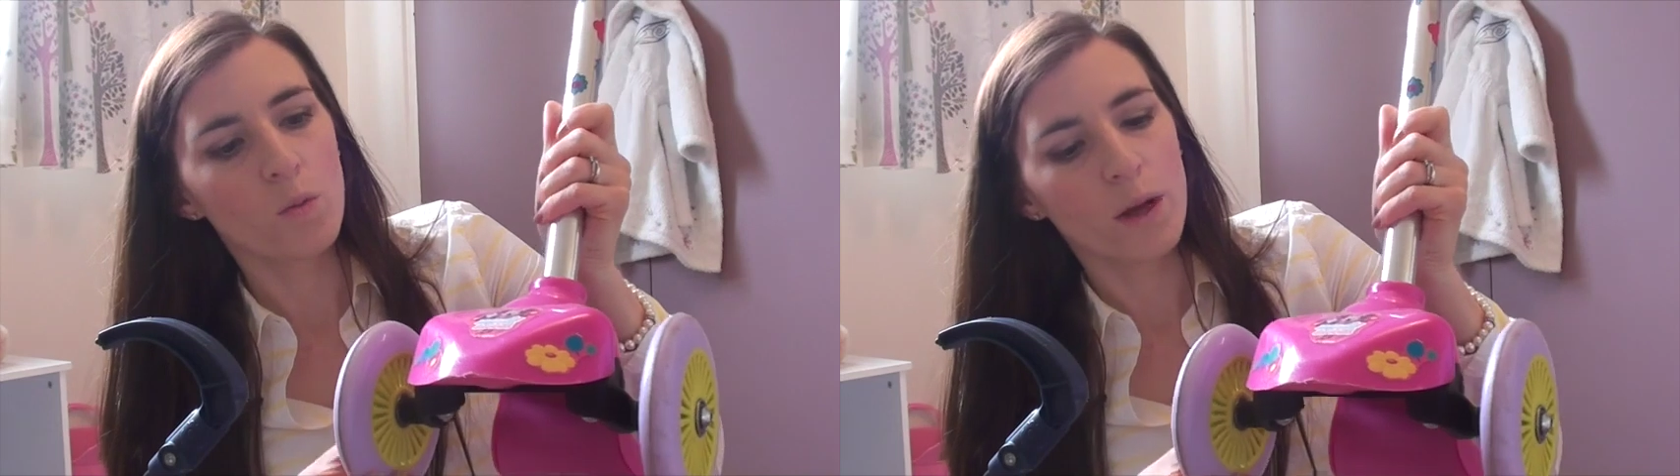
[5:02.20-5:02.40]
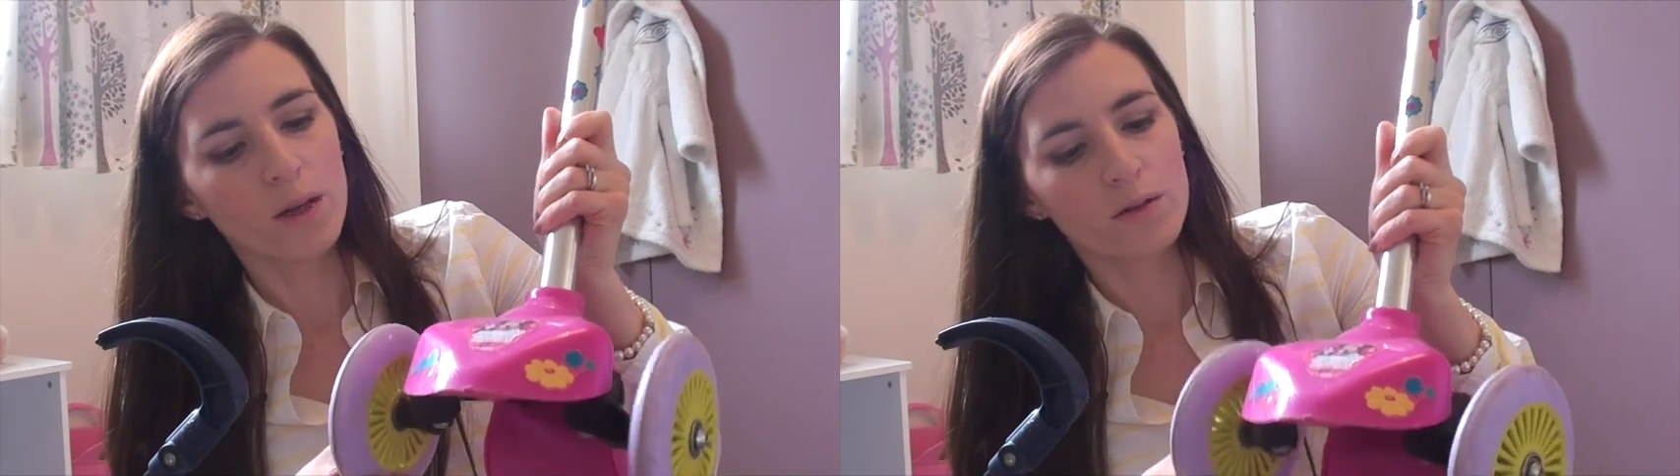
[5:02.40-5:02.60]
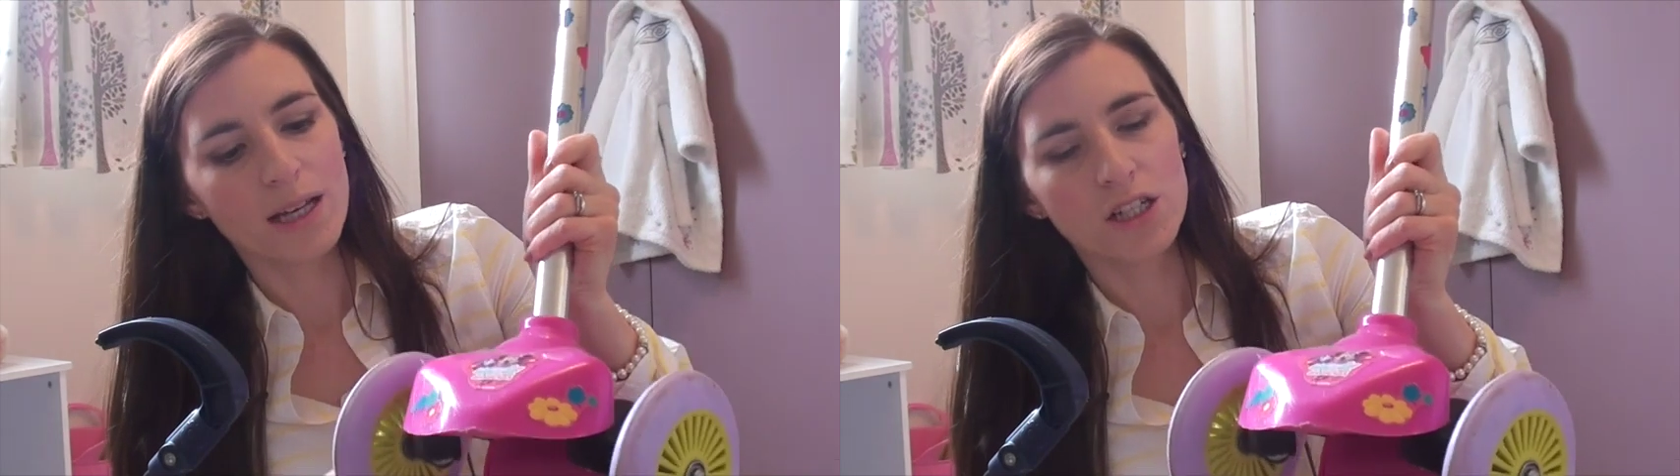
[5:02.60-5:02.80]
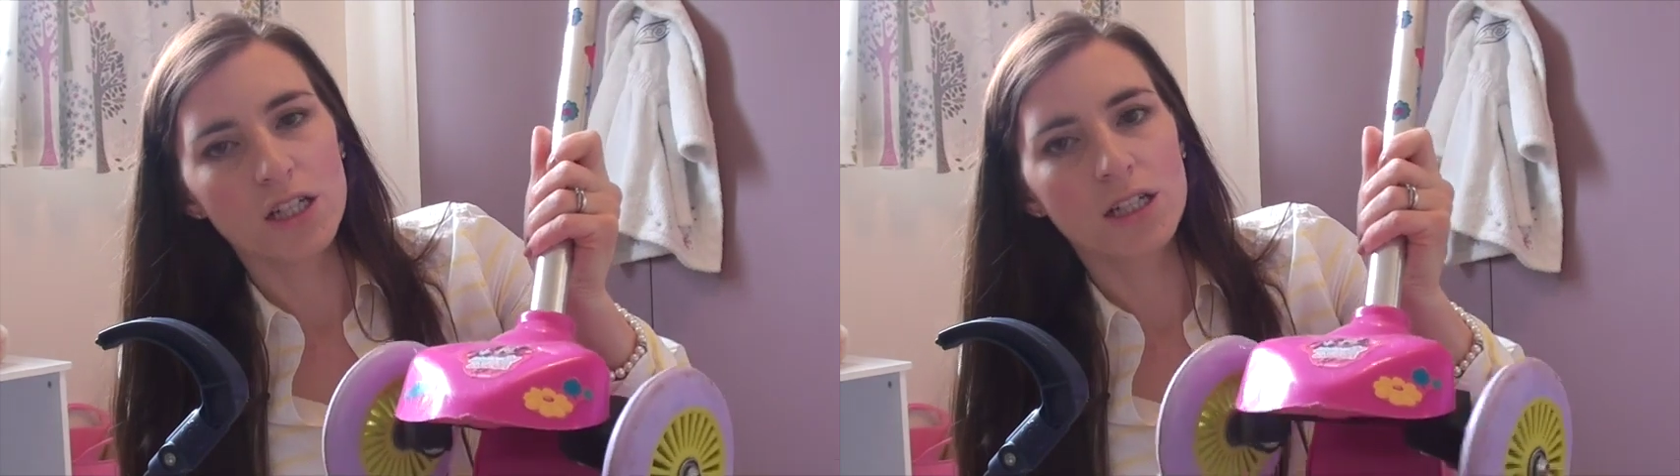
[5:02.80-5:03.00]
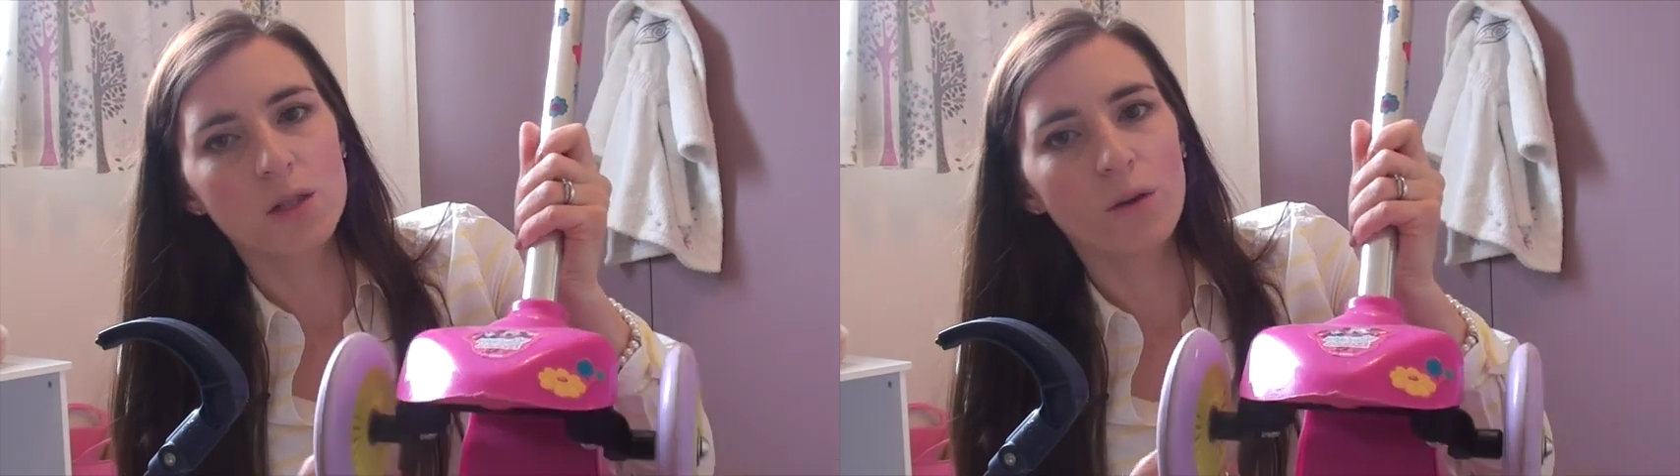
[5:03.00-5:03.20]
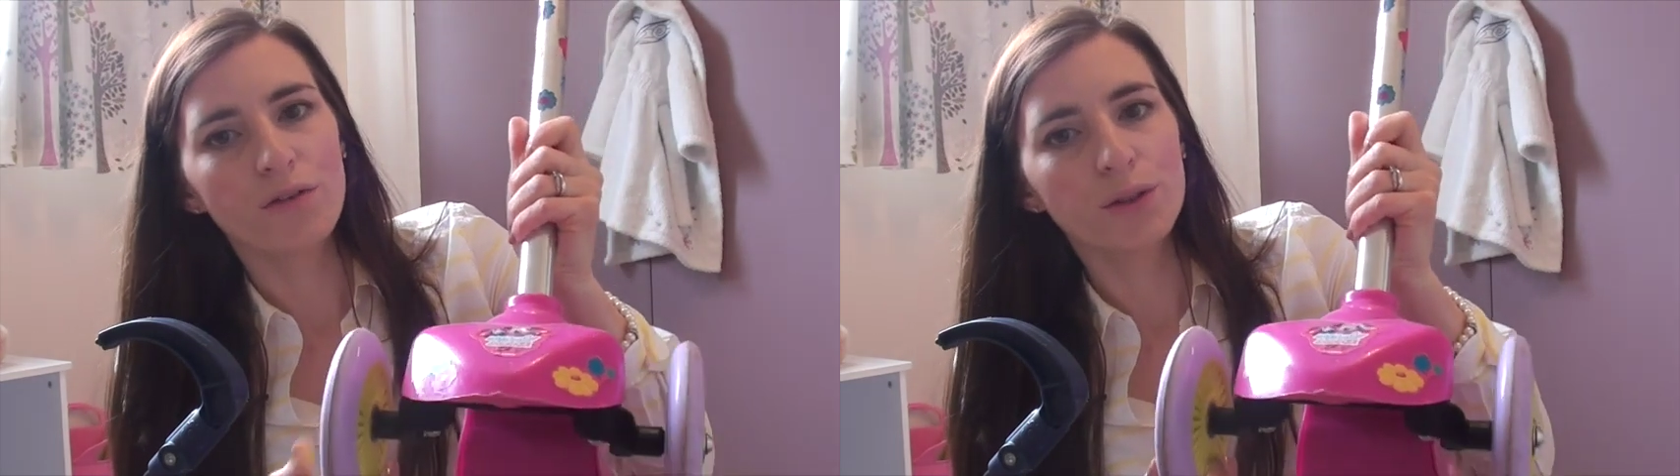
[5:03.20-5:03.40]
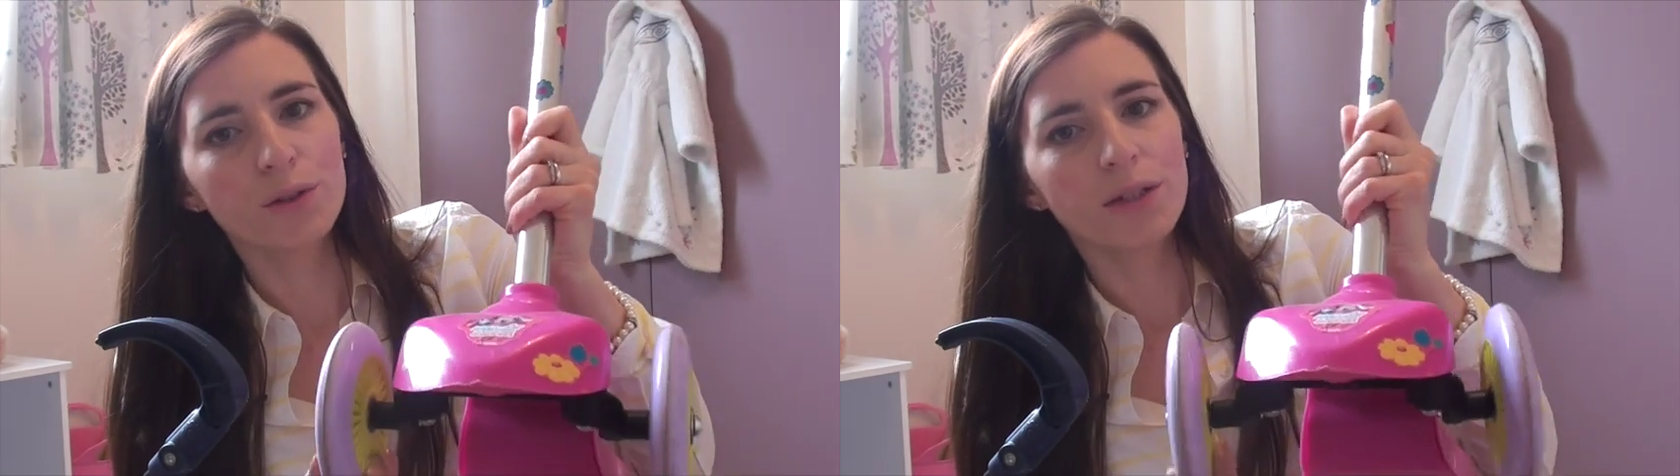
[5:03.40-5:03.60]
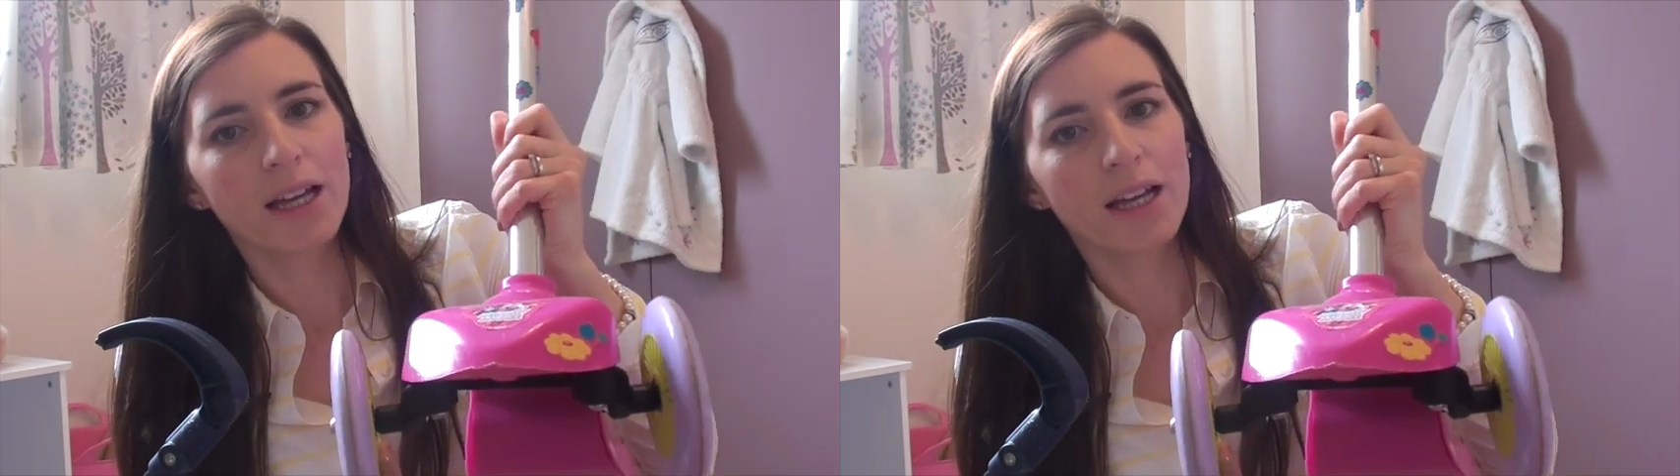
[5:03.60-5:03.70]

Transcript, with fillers: wheels actually swivel,